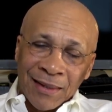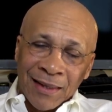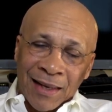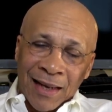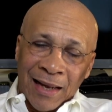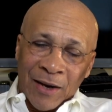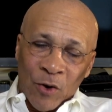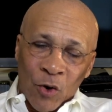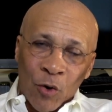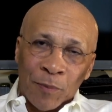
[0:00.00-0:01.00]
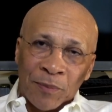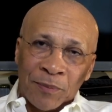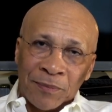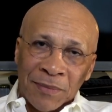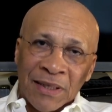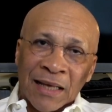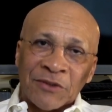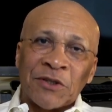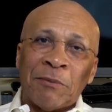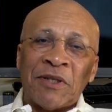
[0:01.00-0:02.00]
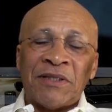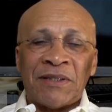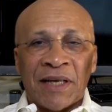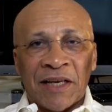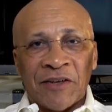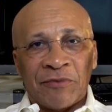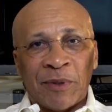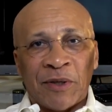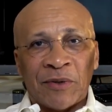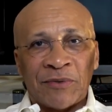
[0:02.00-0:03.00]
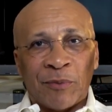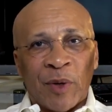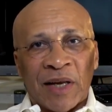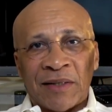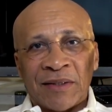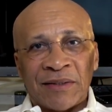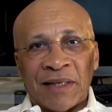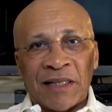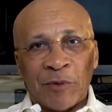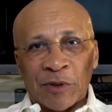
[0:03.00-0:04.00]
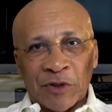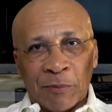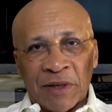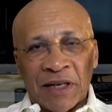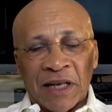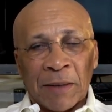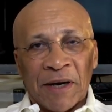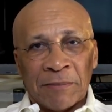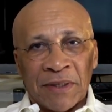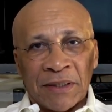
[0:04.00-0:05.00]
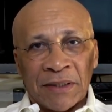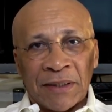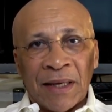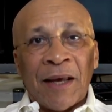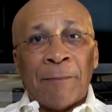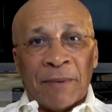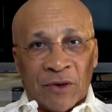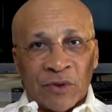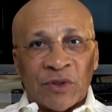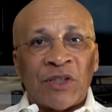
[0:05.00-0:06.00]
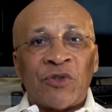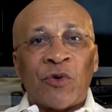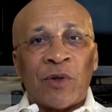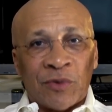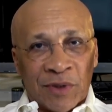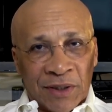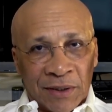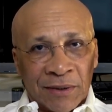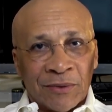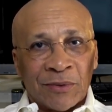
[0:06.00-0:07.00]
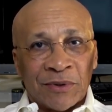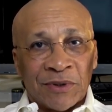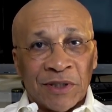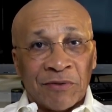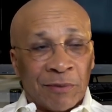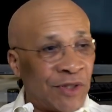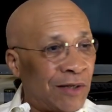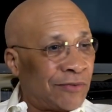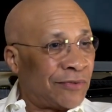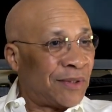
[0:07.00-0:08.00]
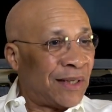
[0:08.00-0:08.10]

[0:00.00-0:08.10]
I hope he has some money saved because from what I understand, he was complaining about money because he's going to need it to save himself.